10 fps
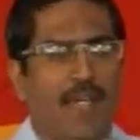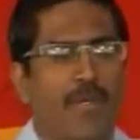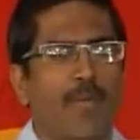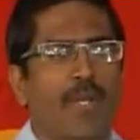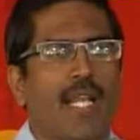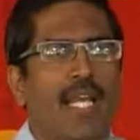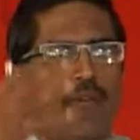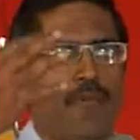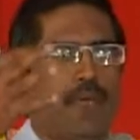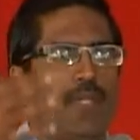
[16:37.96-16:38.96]
to relieve
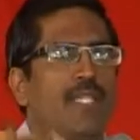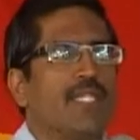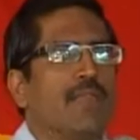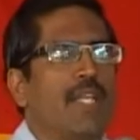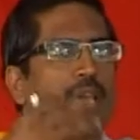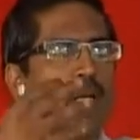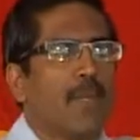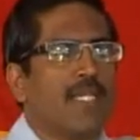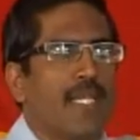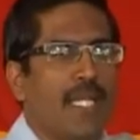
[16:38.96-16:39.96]
these very
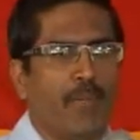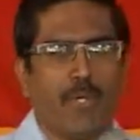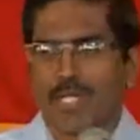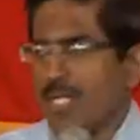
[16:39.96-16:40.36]
unpleasant emotional